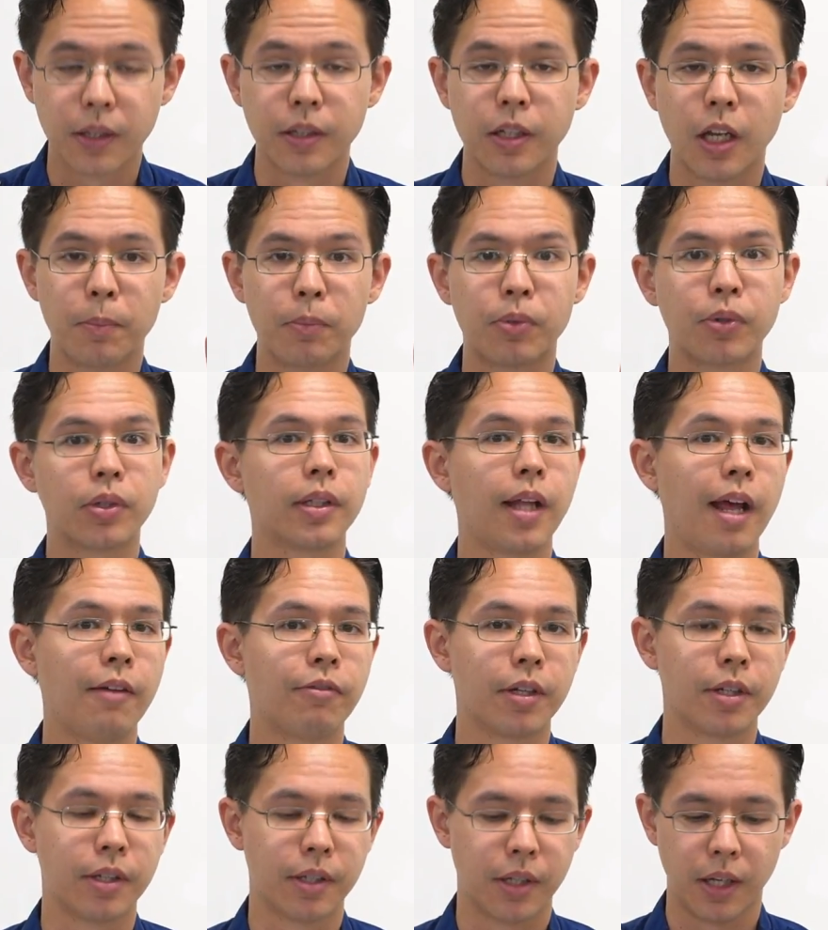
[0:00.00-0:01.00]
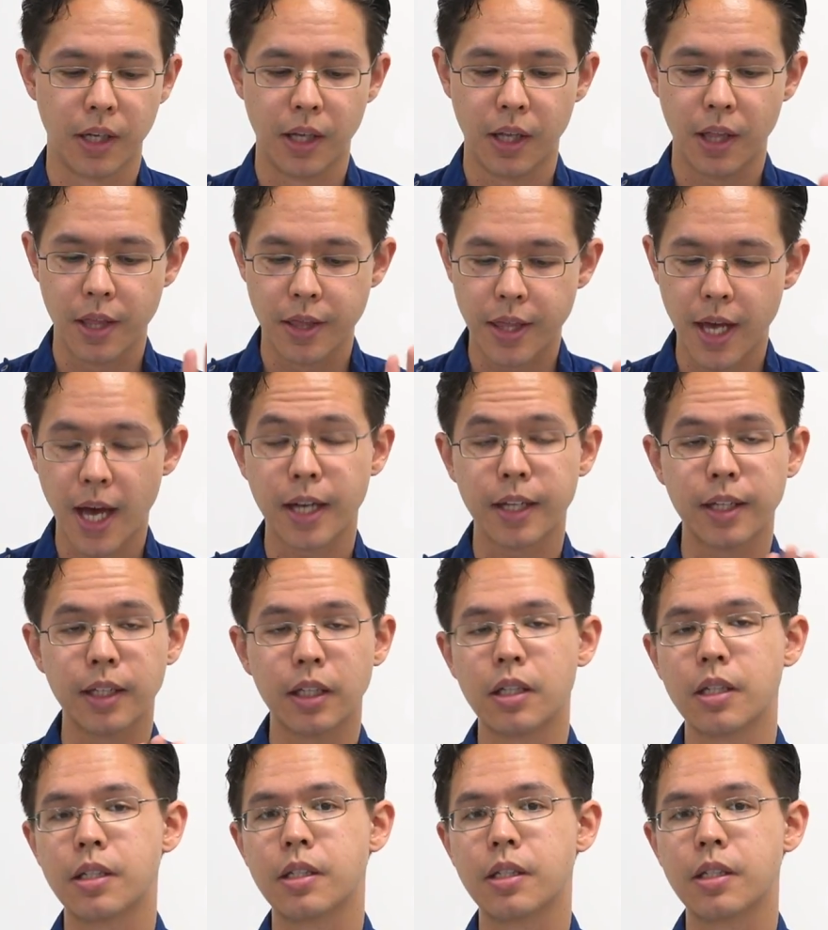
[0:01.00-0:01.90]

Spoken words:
Number 11, that